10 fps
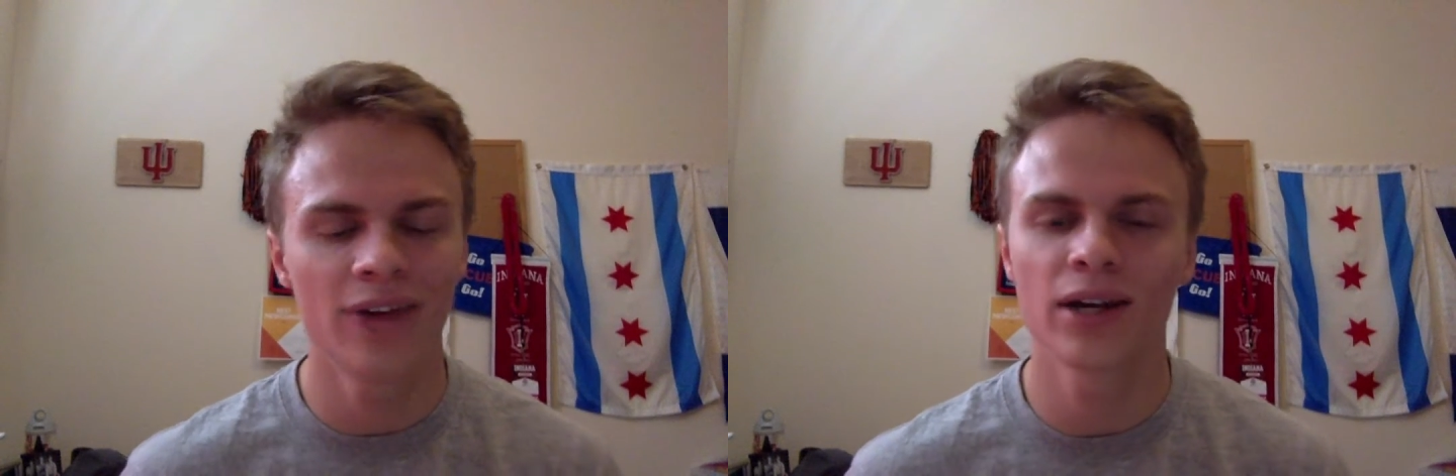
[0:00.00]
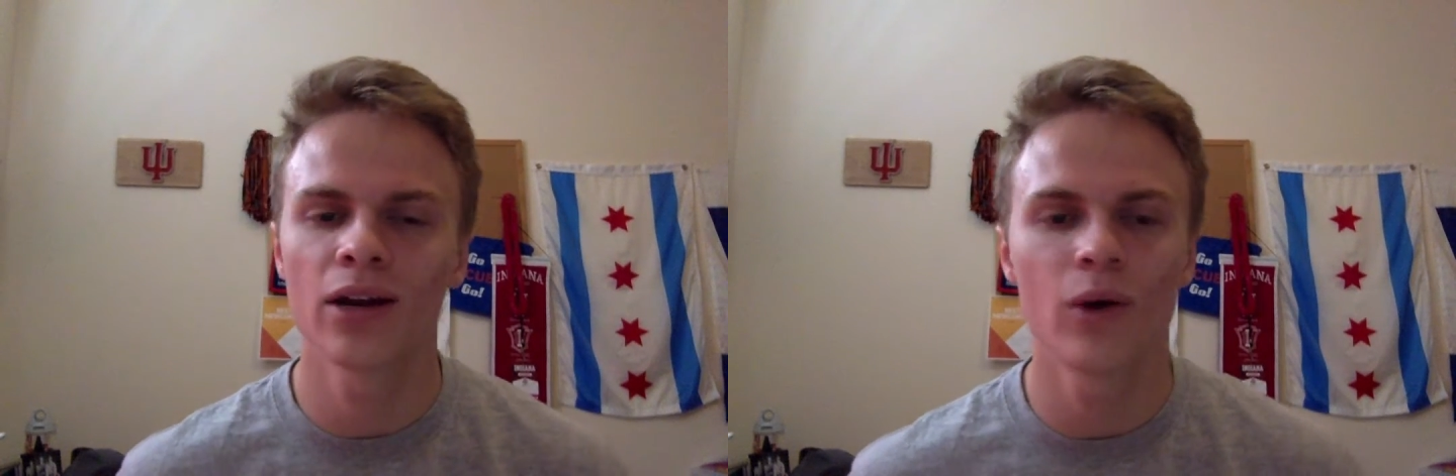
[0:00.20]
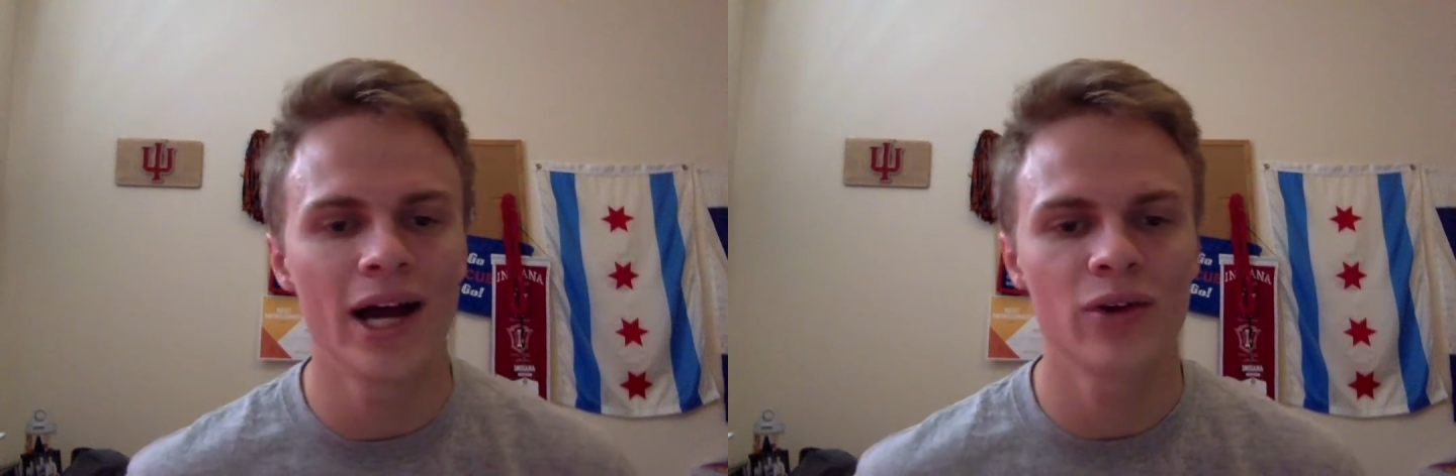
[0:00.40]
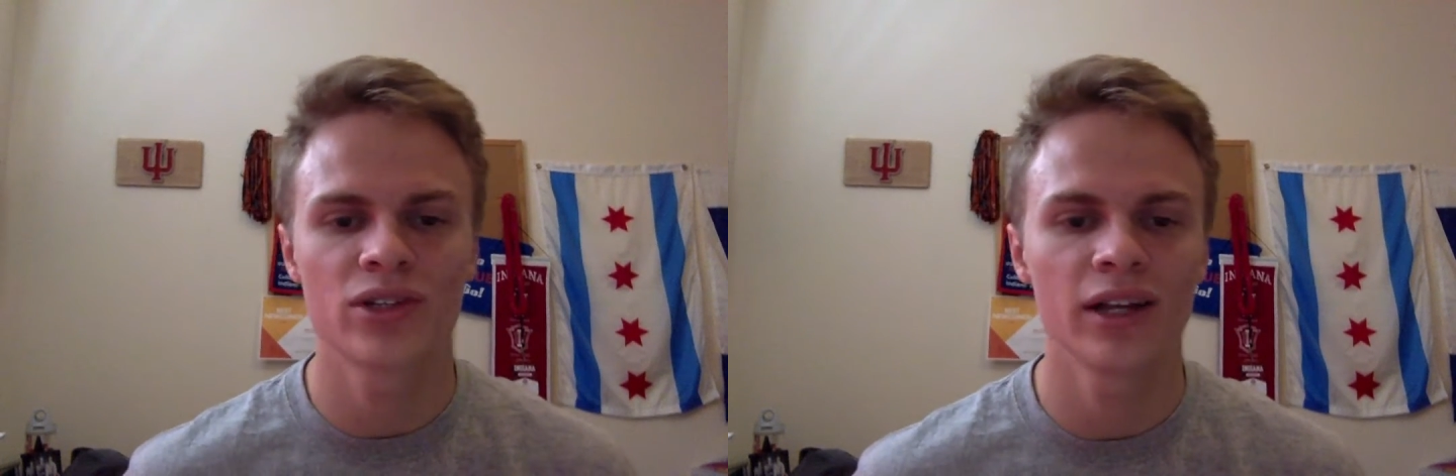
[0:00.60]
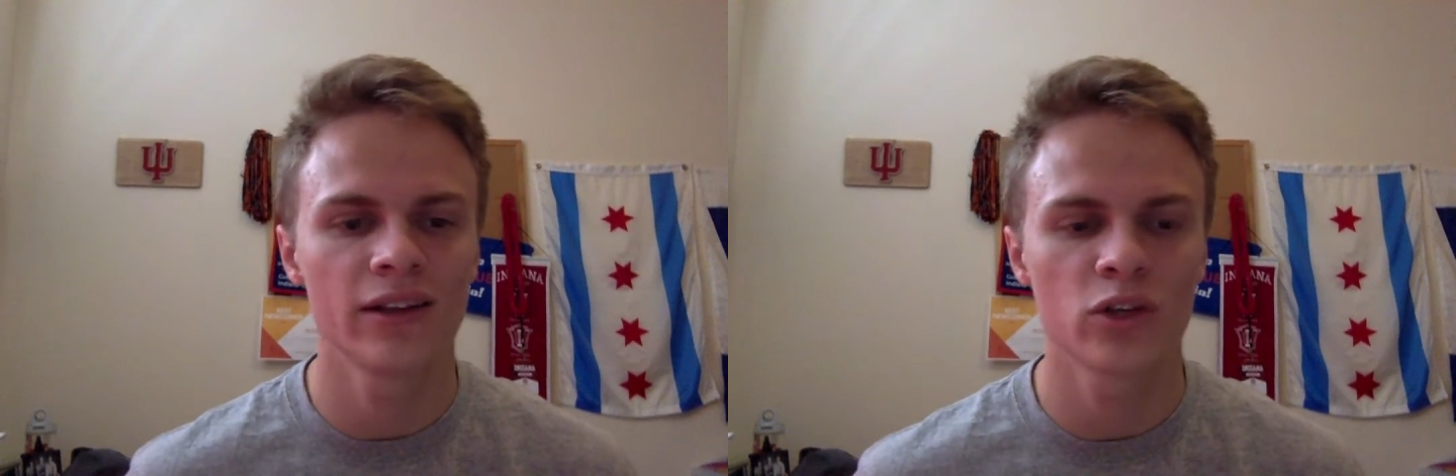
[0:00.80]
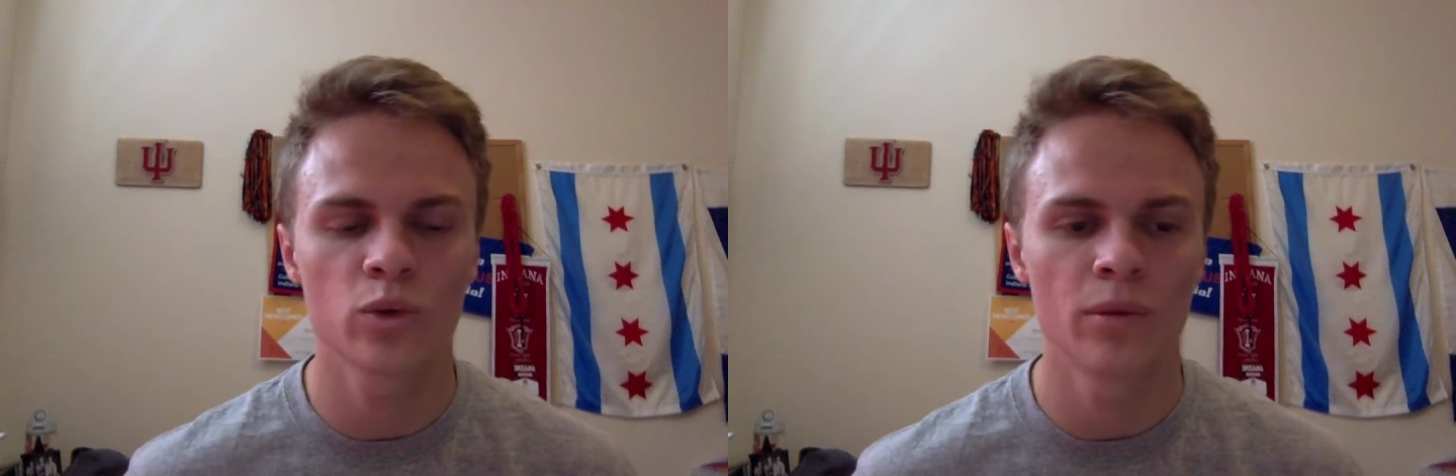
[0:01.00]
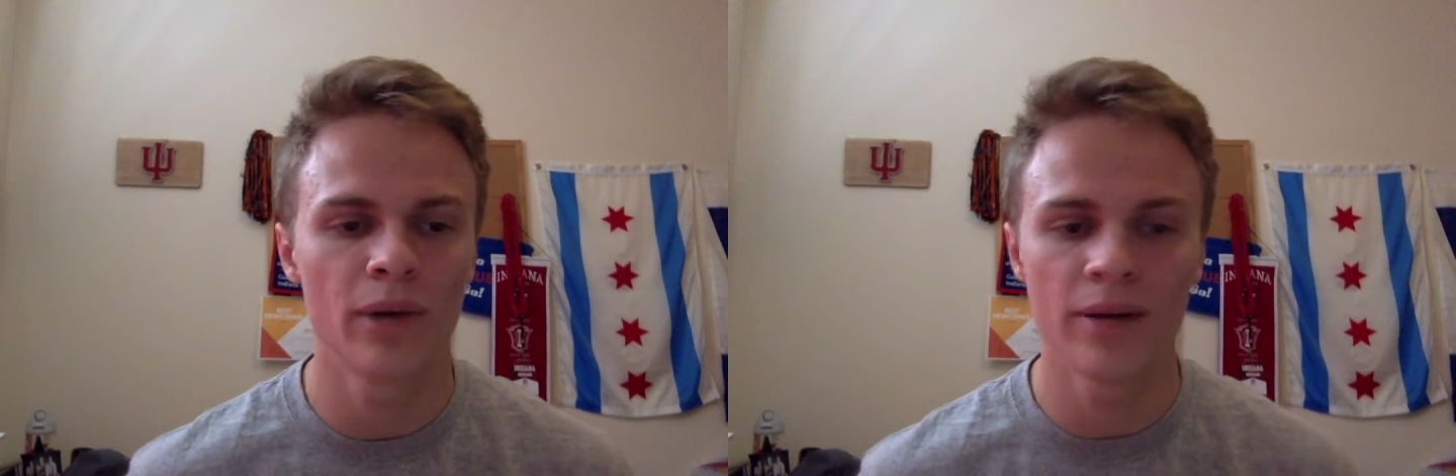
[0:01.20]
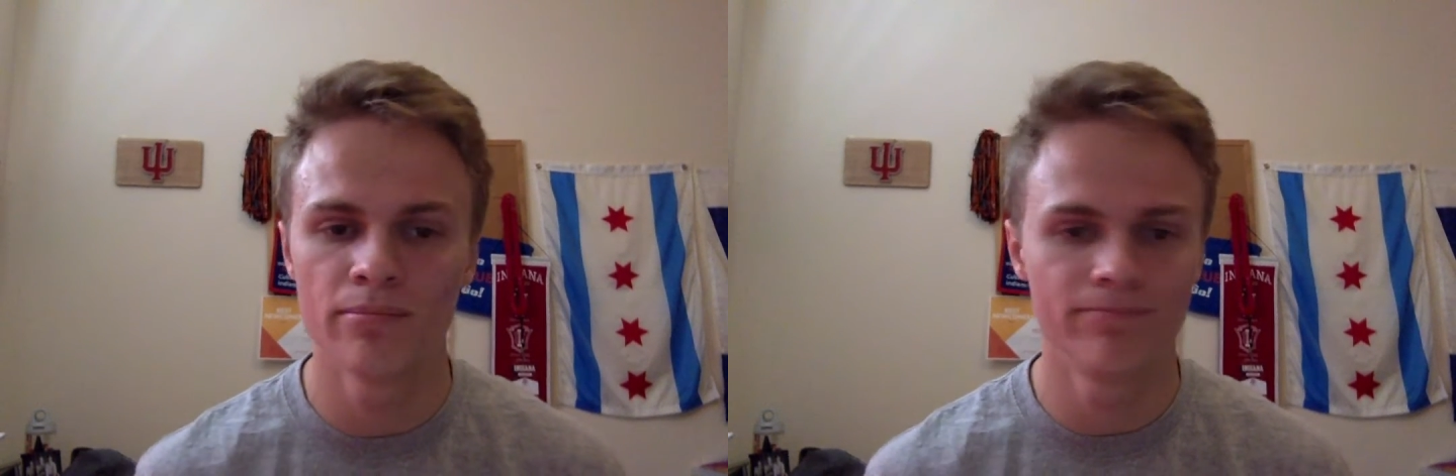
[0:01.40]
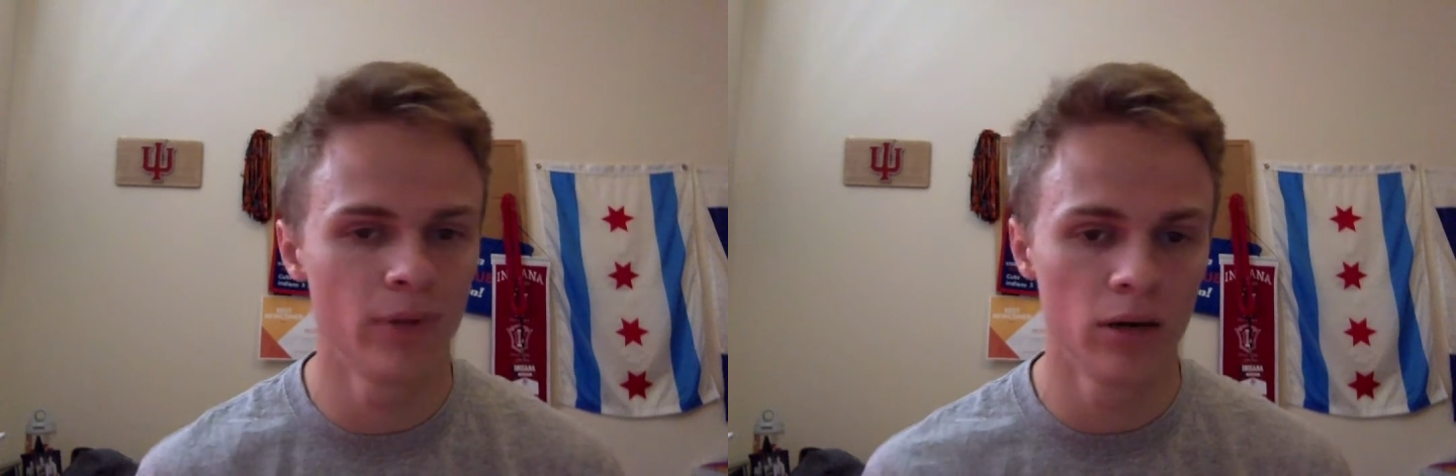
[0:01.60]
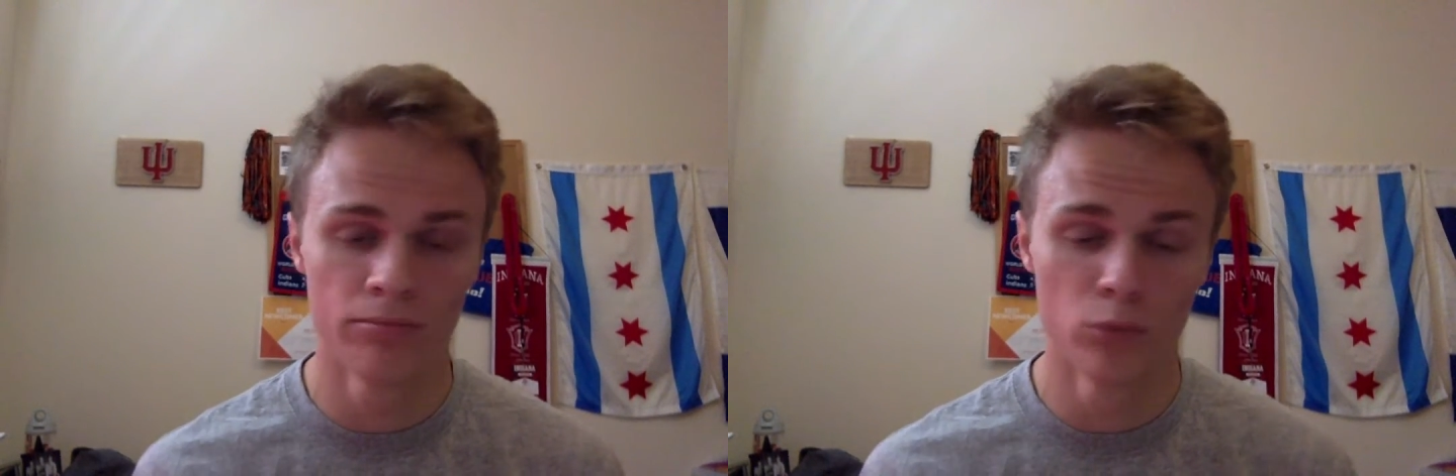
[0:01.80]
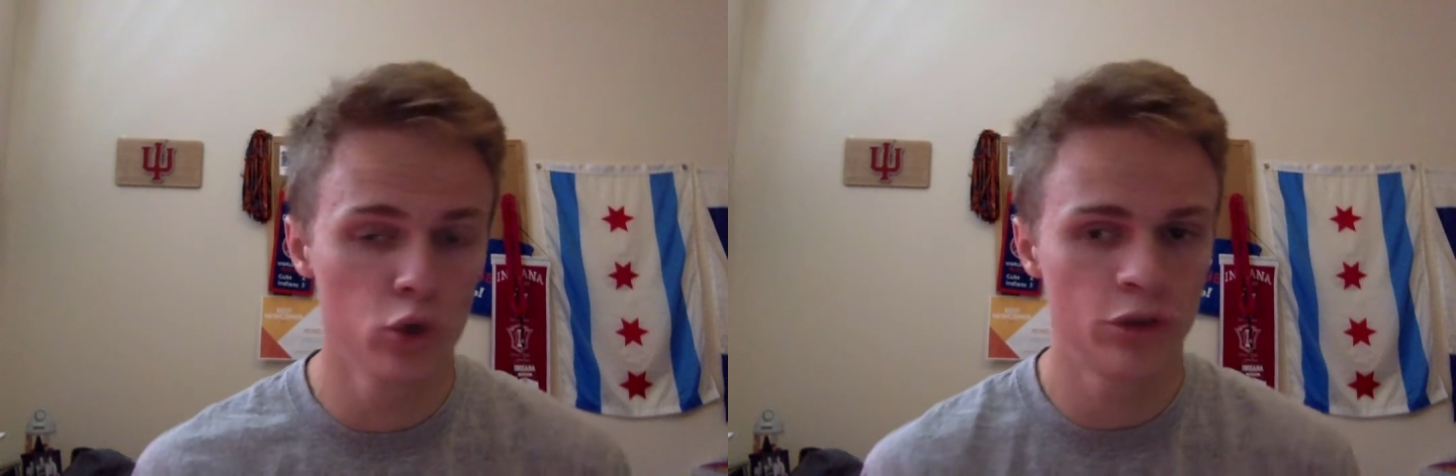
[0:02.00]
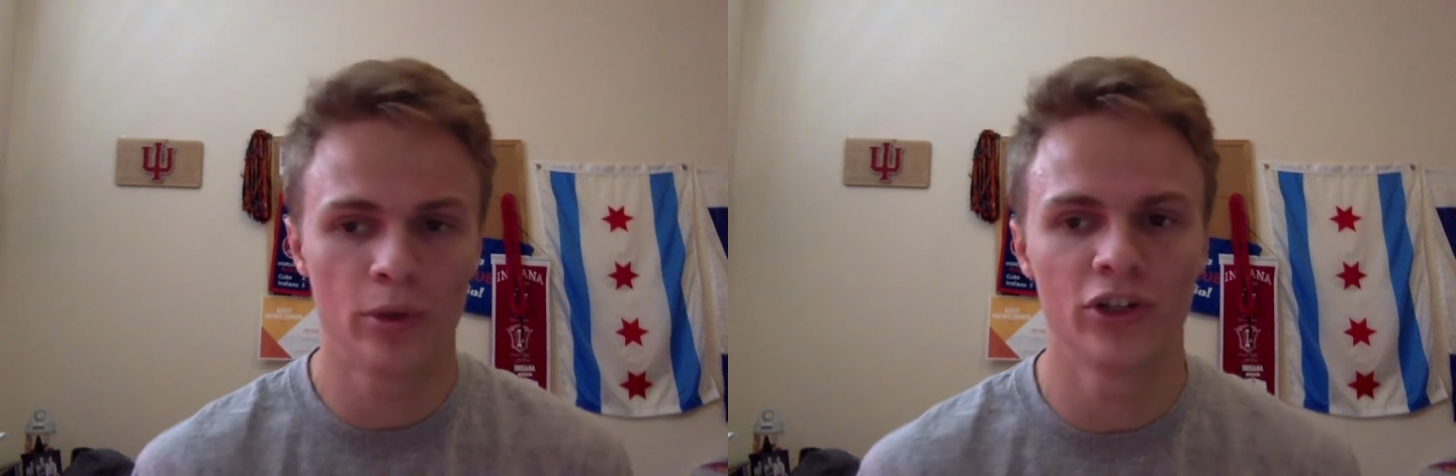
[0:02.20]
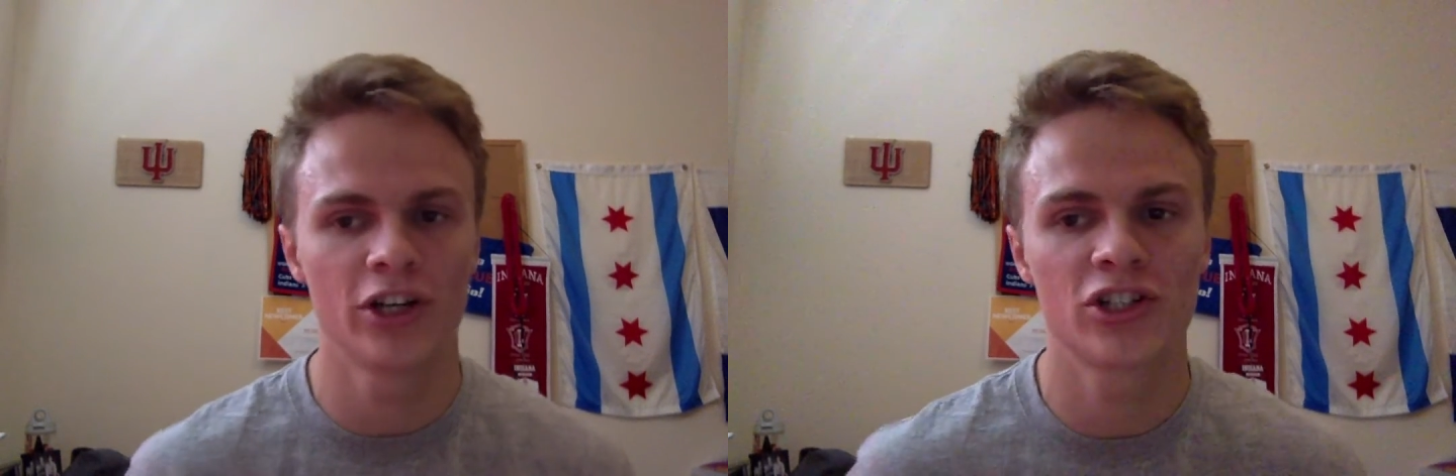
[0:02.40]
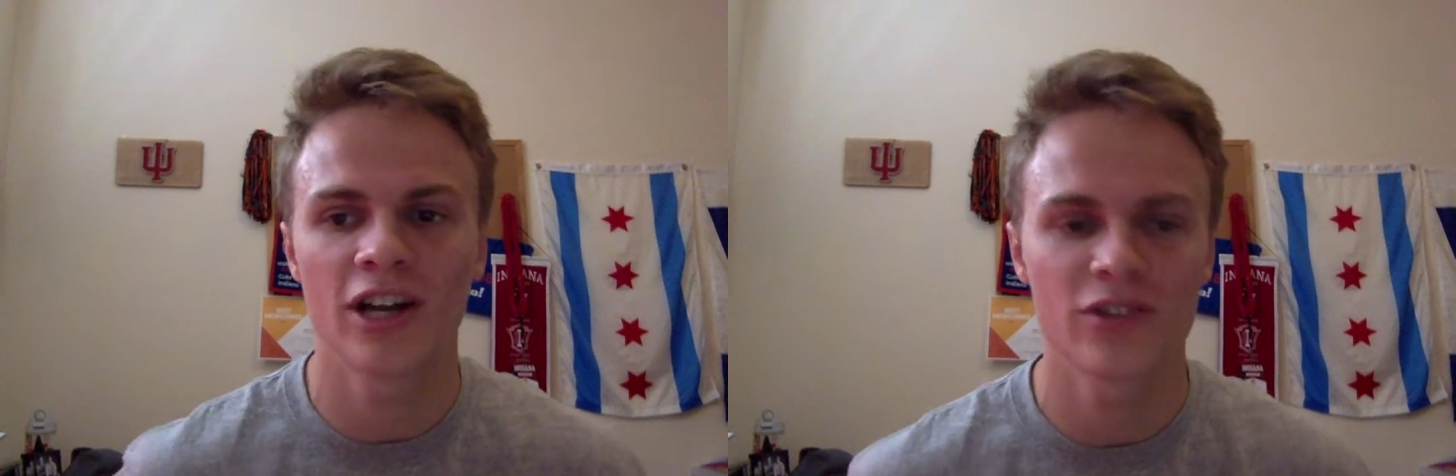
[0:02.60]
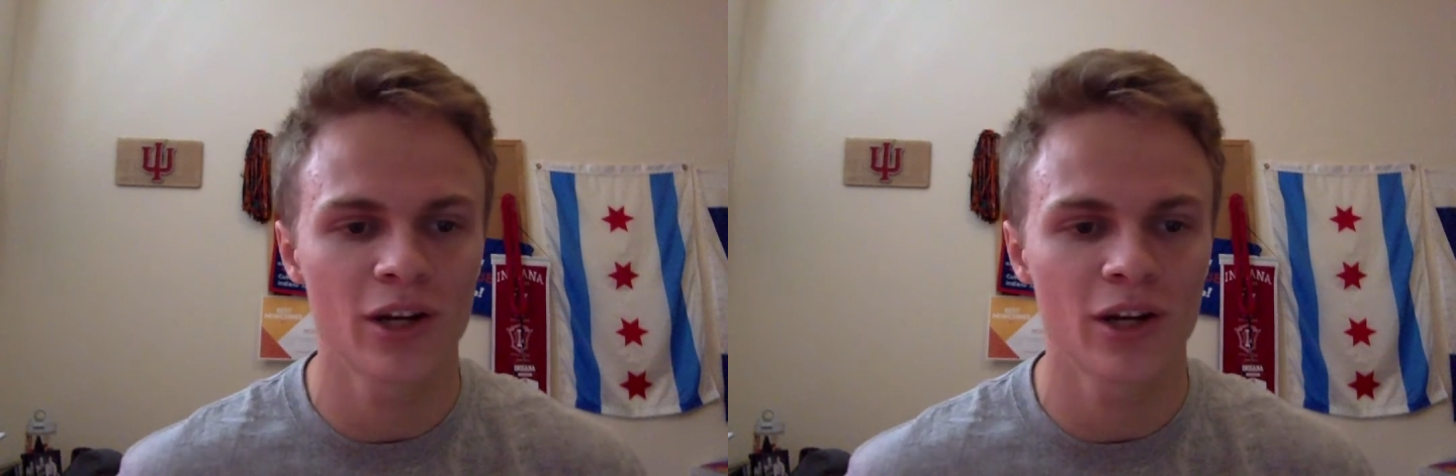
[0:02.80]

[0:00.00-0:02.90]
I've got Ohio State in this one by multiple touchdowns.